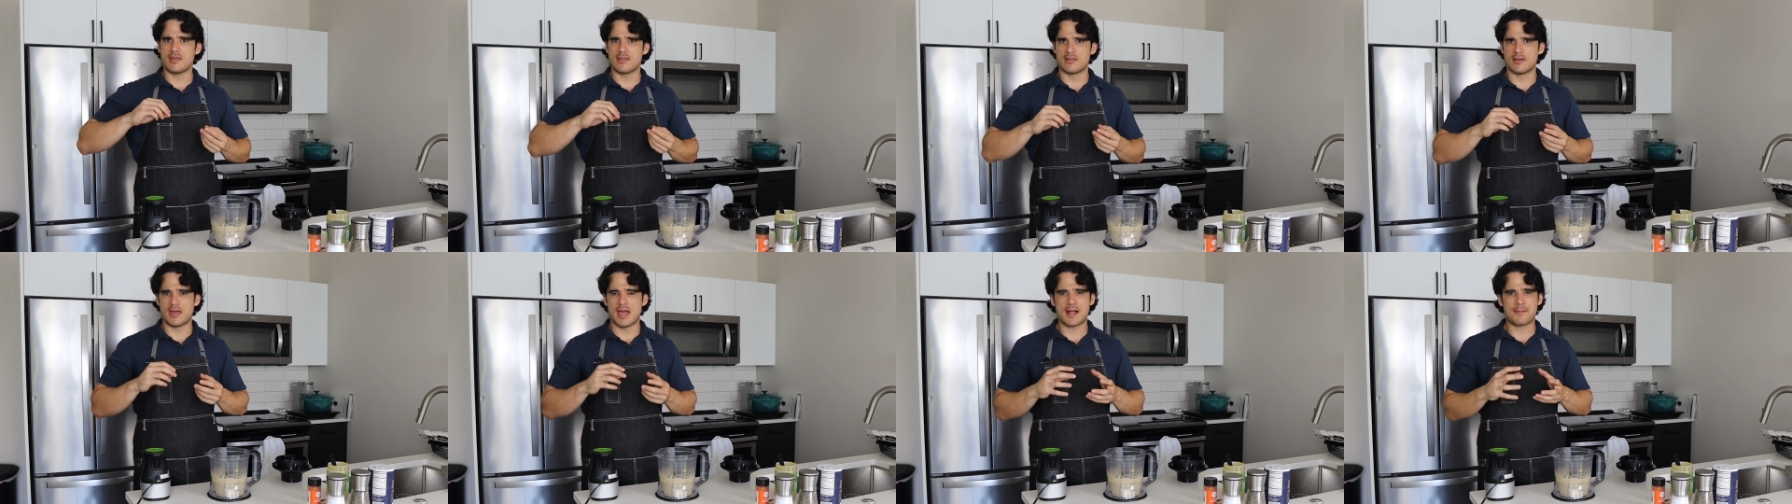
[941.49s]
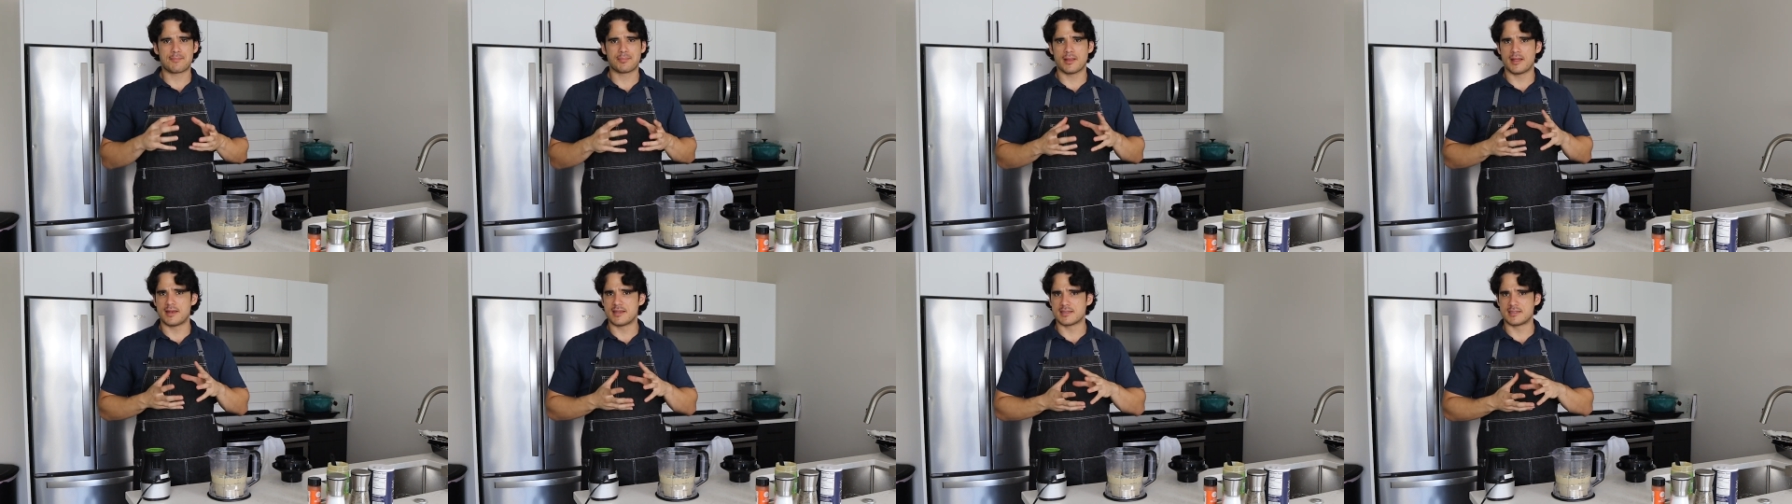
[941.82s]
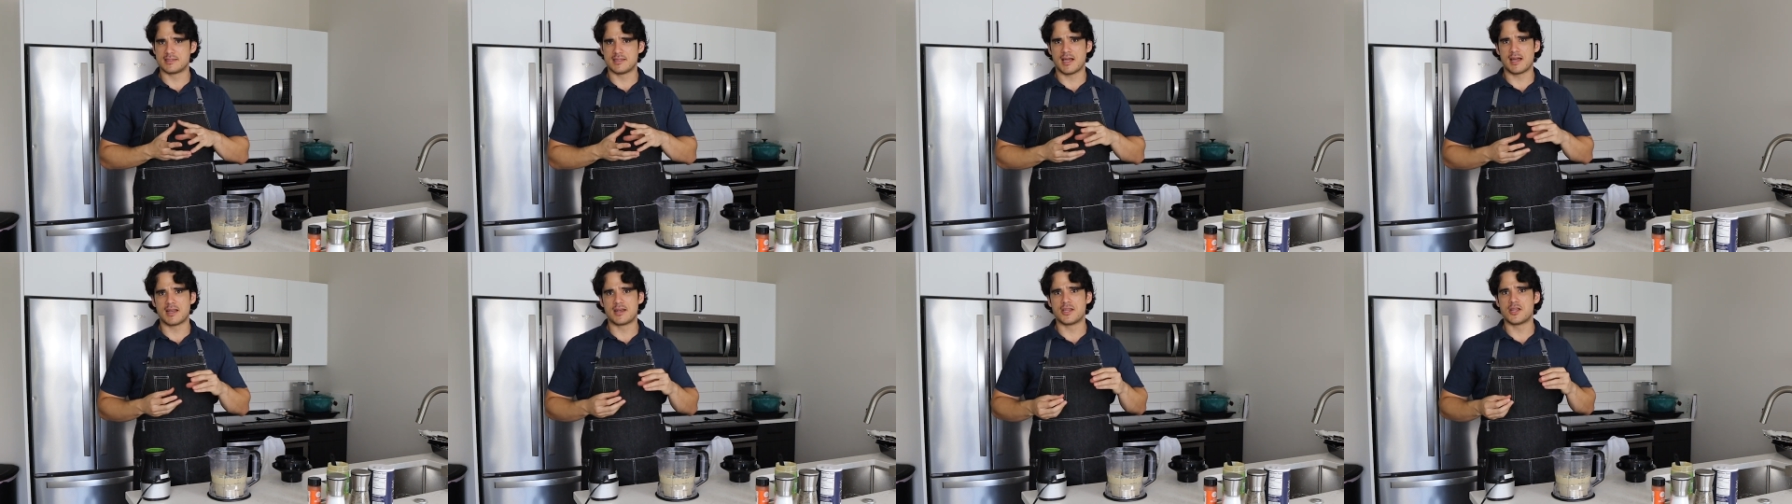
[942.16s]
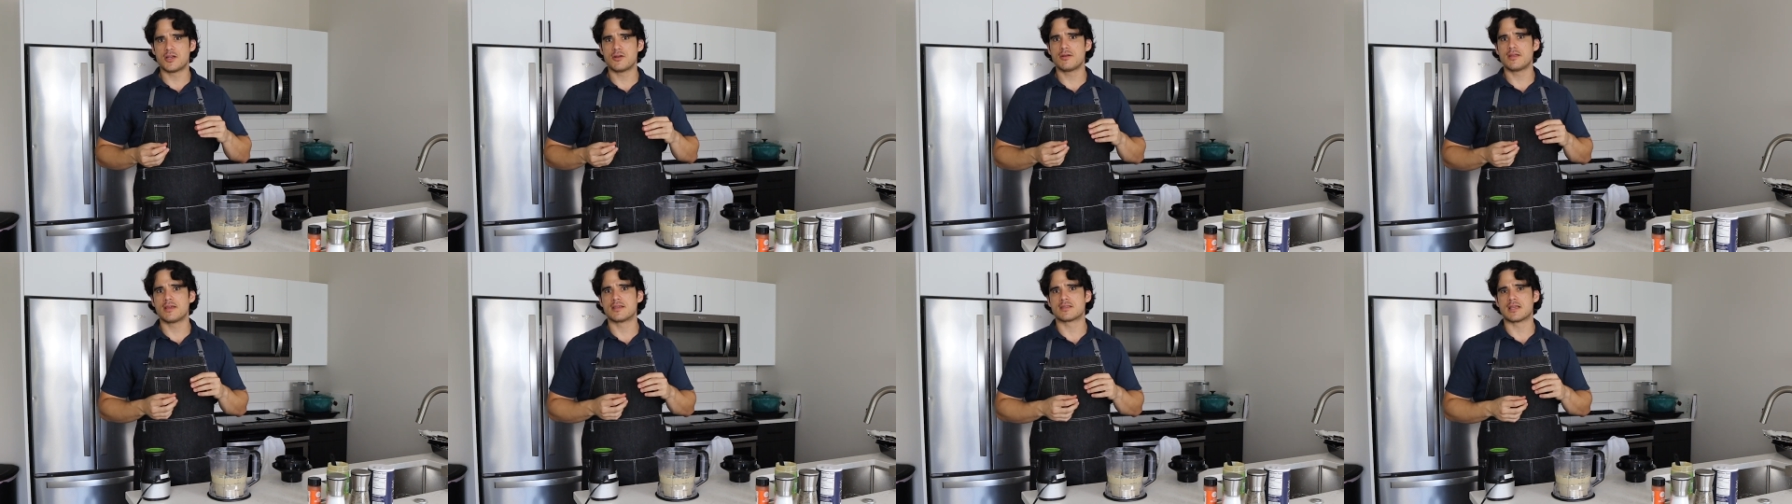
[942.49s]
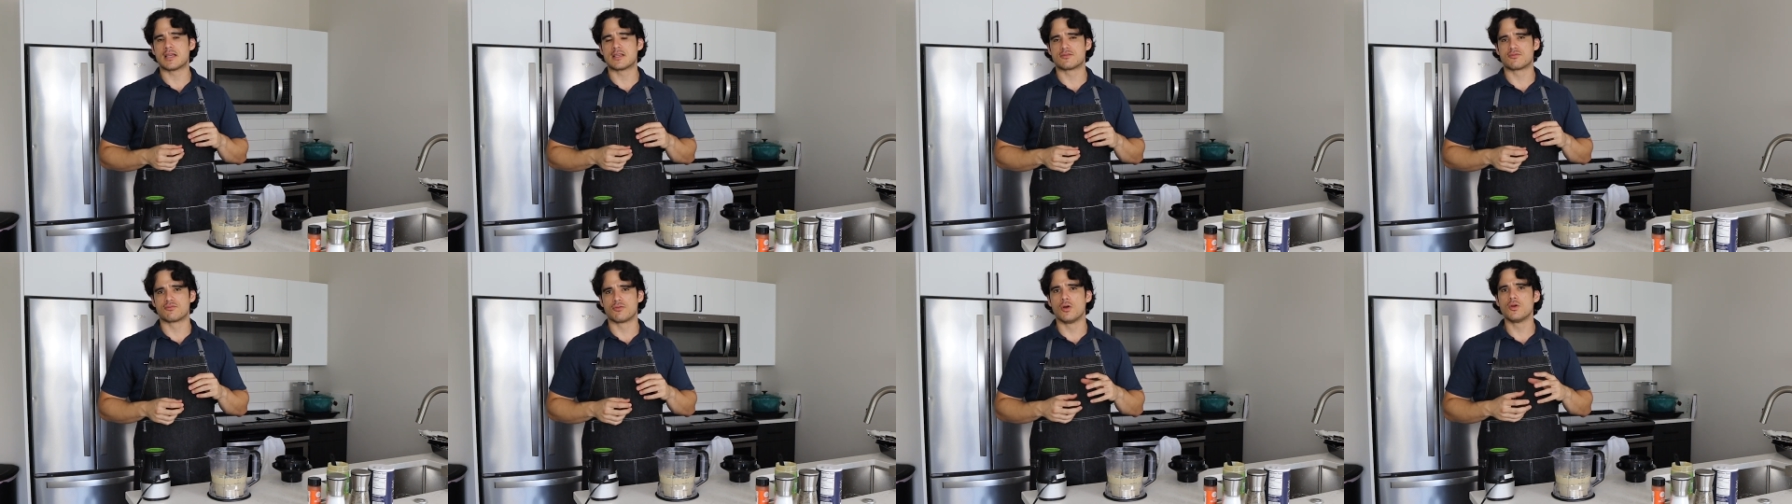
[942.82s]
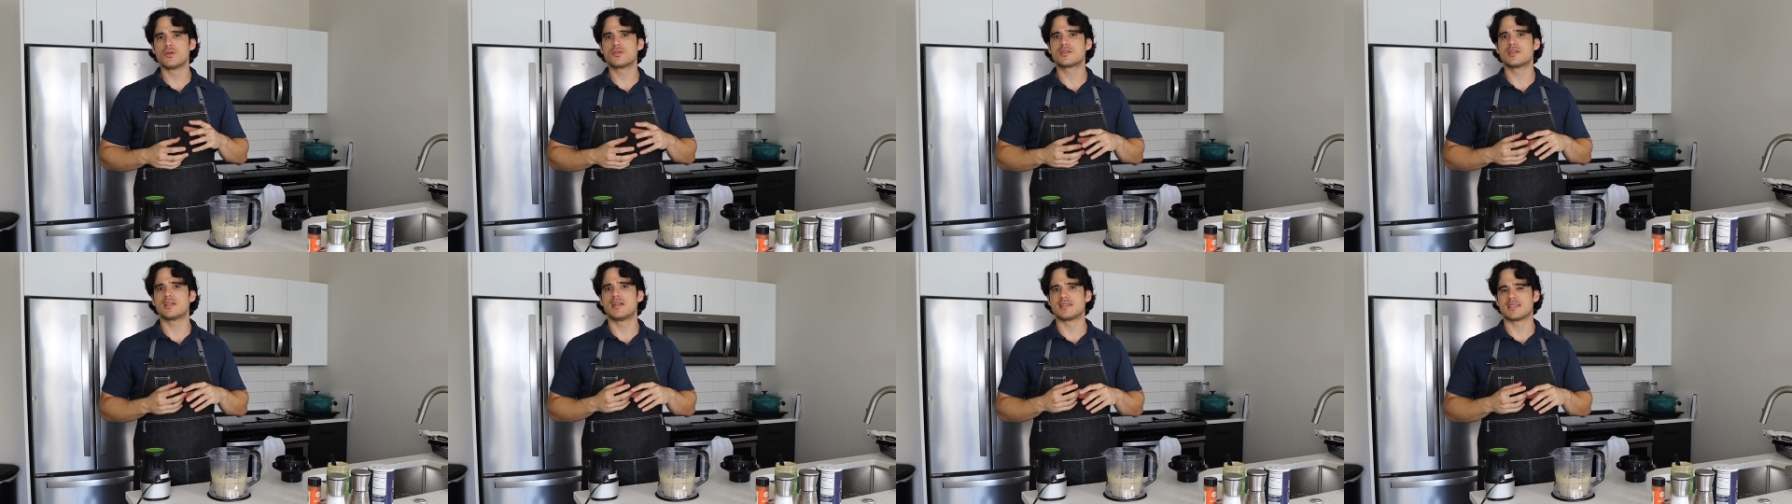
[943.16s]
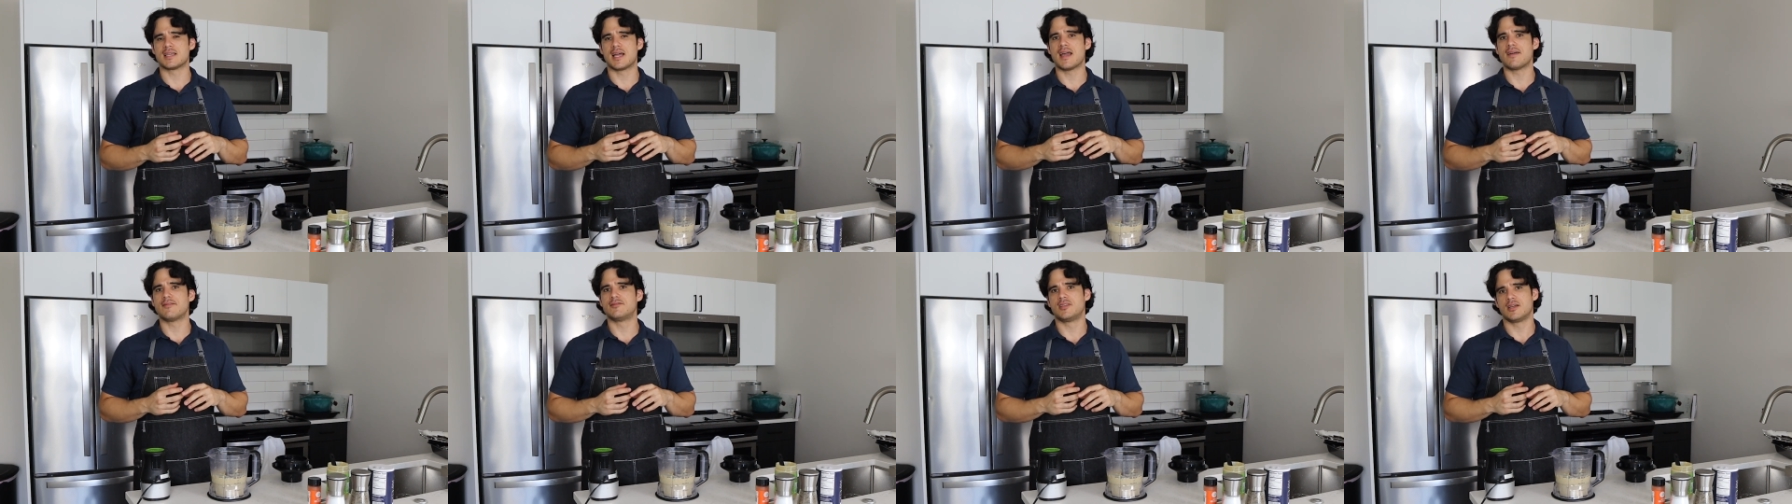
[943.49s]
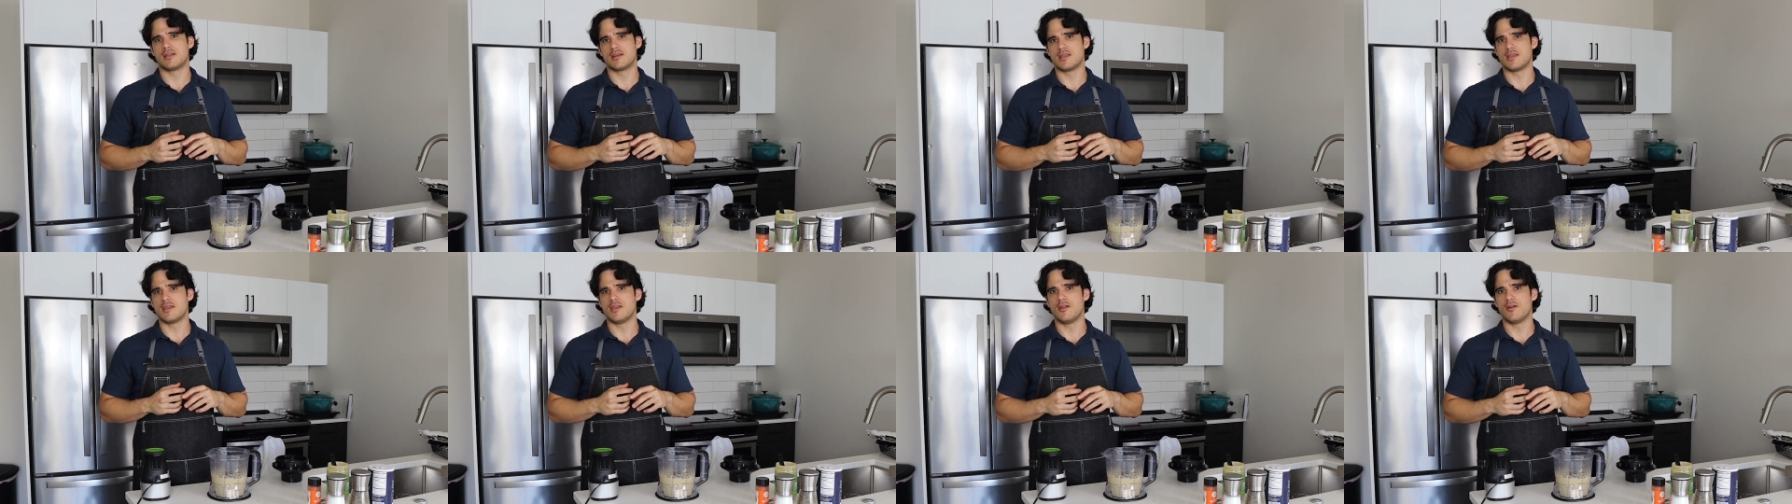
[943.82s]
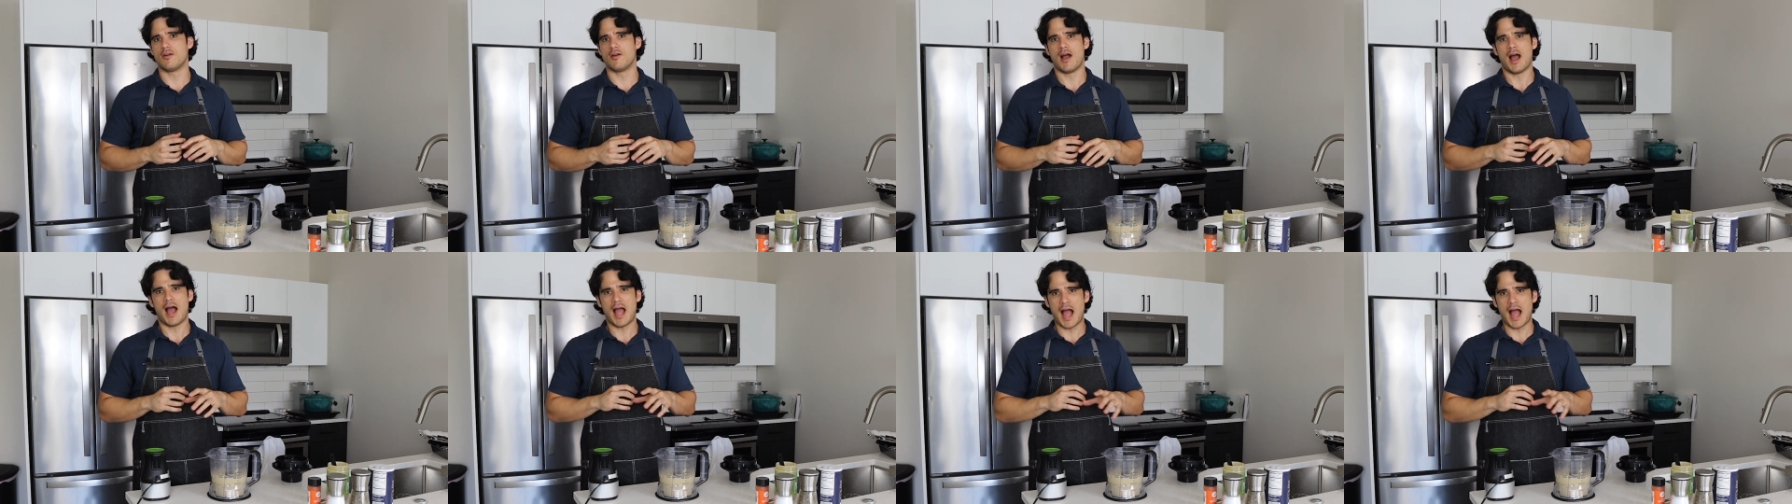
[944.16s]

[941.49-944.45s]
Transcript: The eggplant is not nearly as roasted as I have done here.